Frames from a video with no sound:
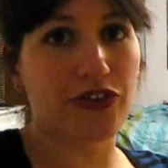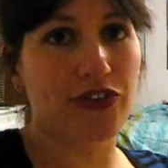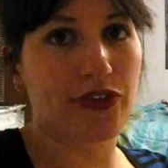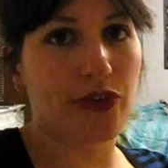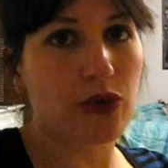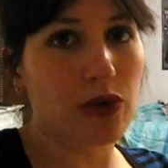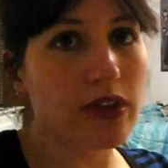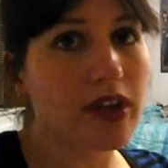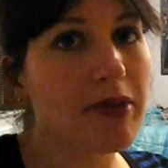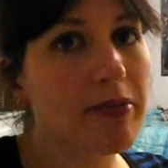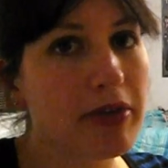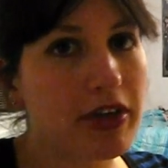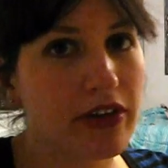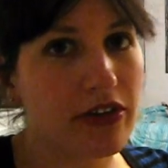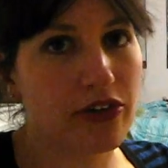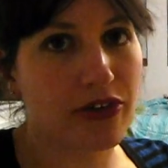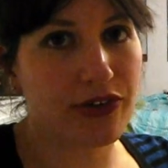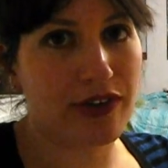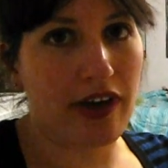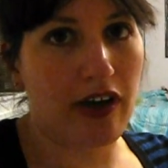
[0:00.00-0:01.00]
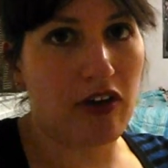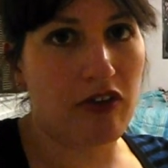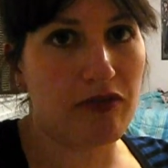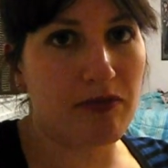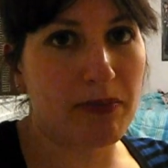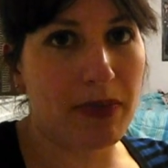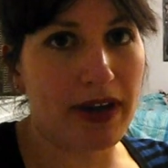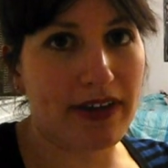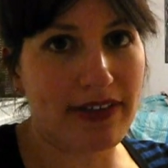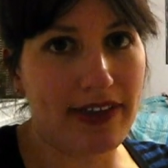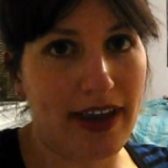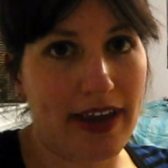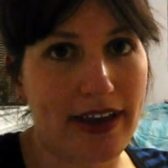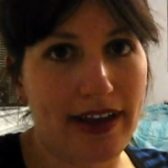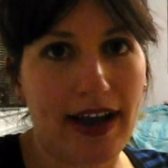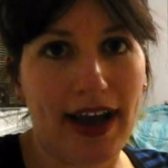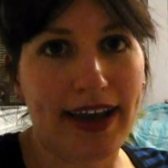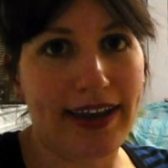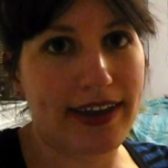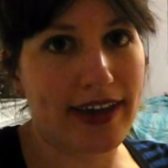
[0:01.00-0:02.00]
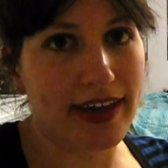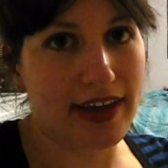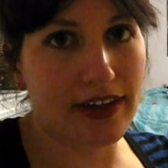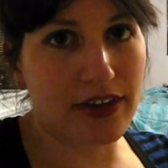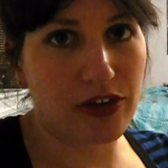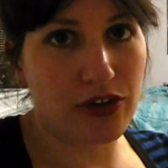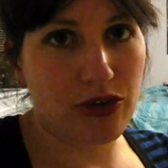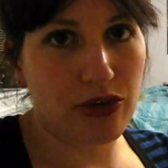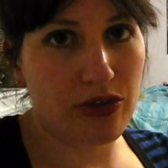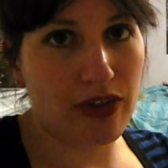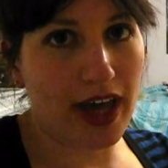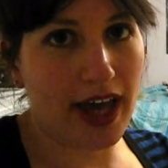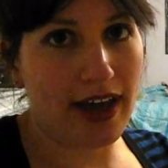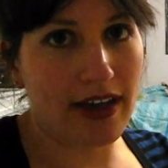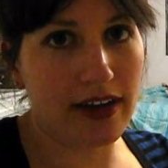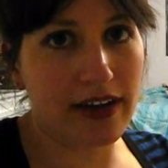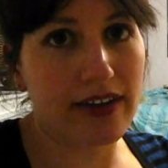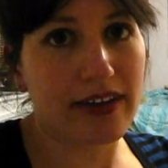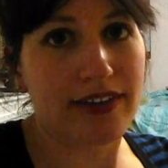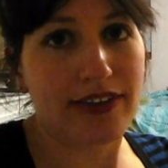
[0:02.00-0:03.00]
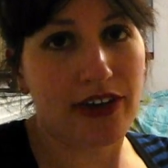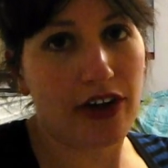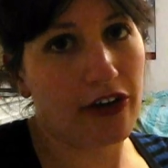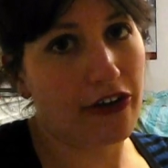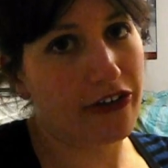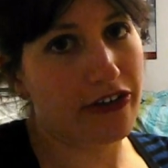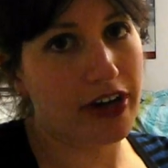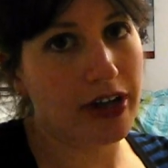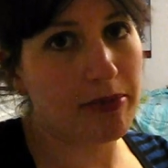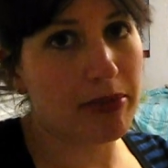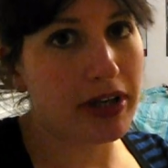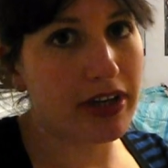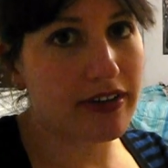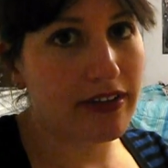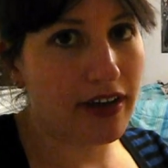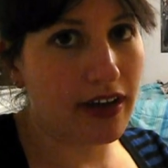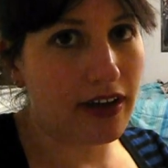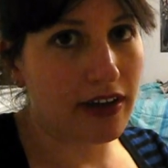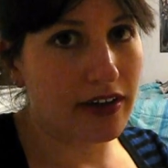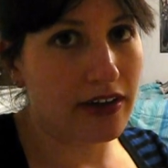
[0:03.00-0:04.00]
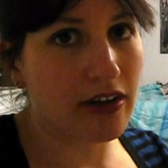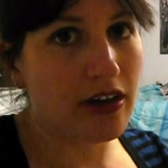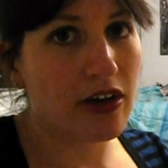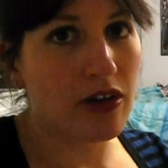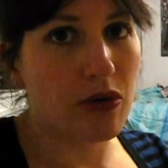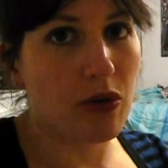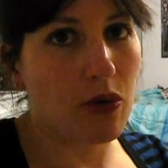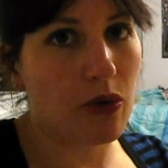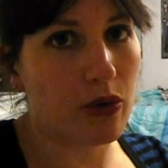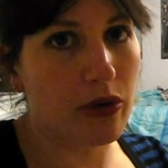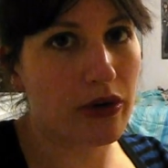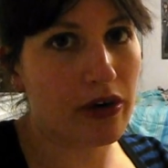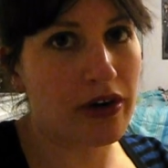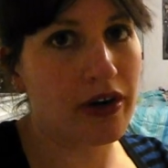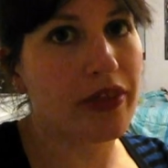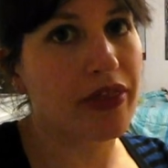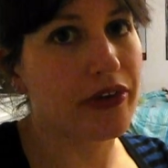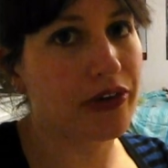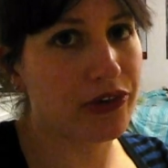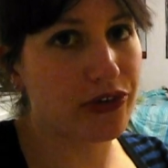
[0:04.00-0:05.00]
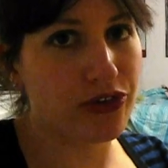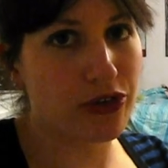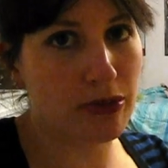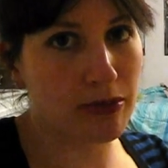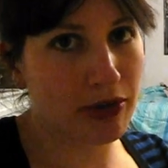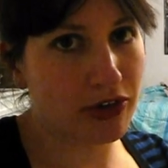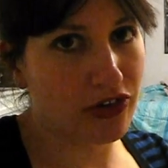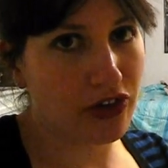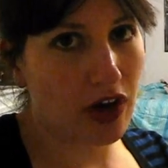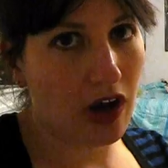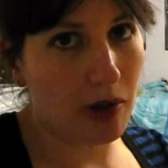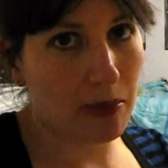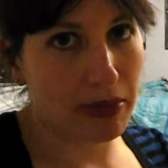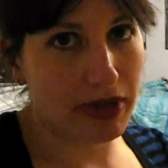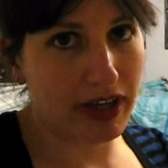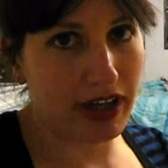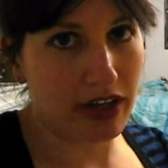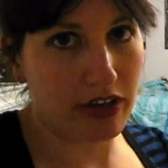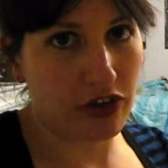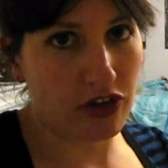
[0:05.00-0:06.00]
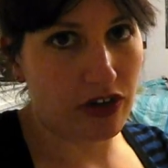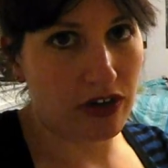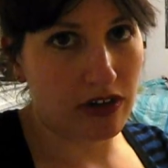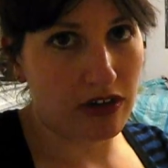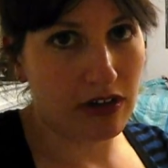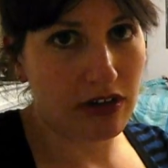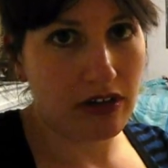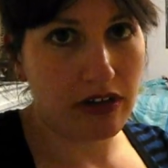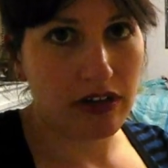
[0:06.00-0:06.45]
Don't limit yourself by saying, I can't do that, it's already been done, or there's too much competition.